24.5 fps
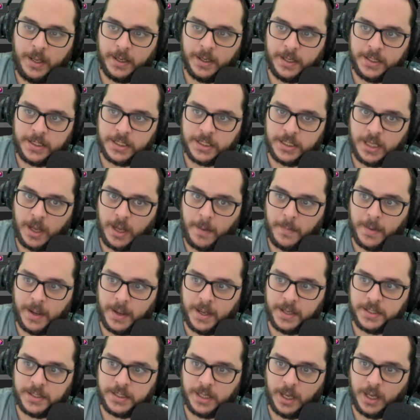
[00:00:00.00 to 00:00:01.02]
is the same
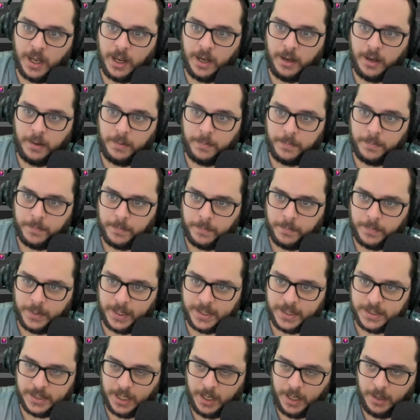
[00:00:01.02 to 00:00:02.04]
as A
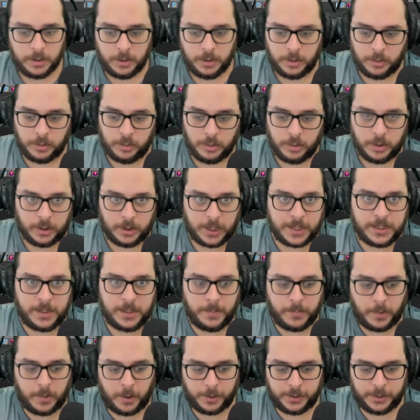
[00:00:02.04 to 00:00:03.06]
plus. That's
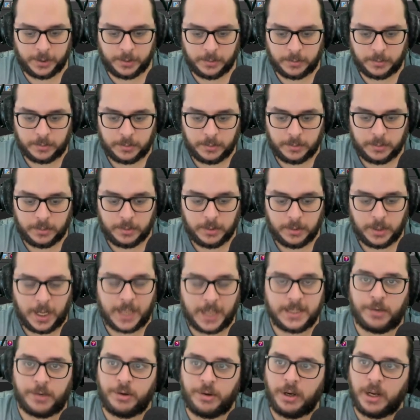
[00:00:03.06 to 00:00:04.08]
important.
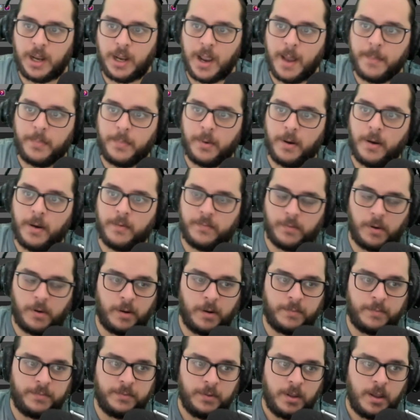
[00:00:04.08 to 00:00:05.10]
As a recap of
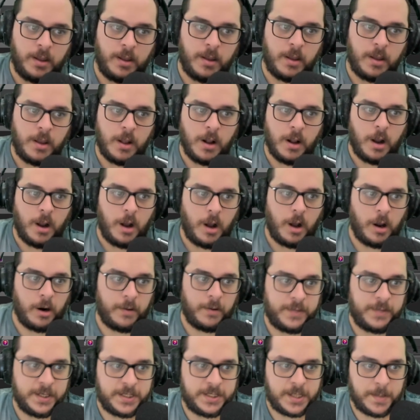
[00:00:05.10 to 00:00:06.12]
all of
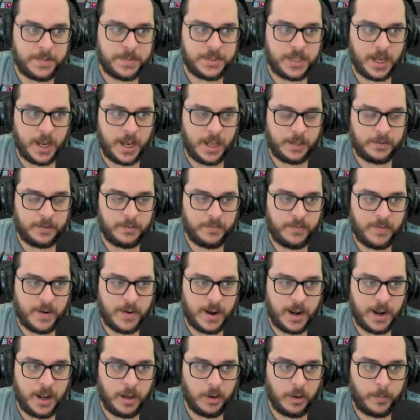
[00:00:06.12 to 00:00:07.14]
the subset
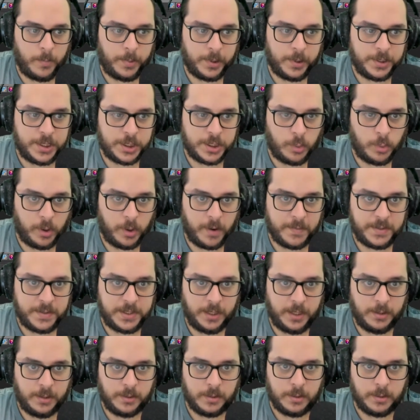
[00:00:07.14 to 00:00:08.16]
file operations we have
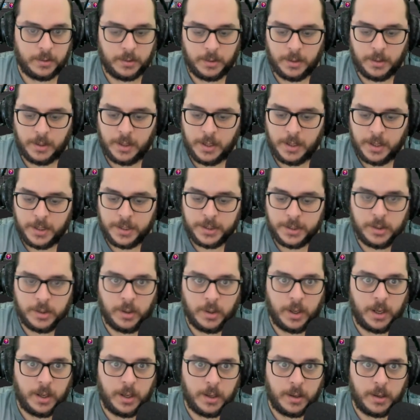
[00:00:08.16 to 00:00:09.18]
seen. So
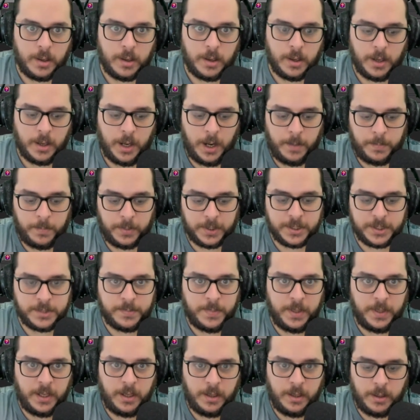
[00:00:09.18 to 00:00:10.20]
A plus
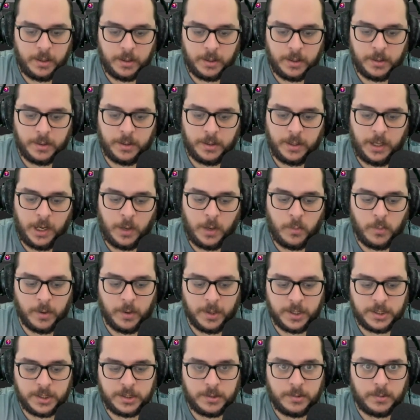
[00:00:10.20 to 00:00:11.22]
B
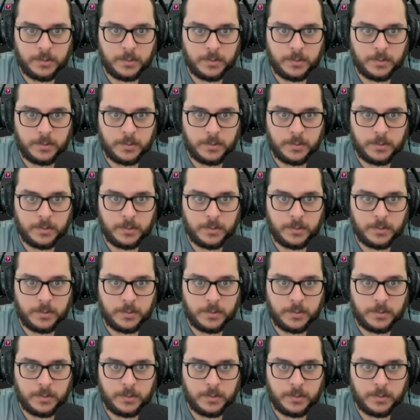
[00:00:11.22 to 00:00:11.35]
equals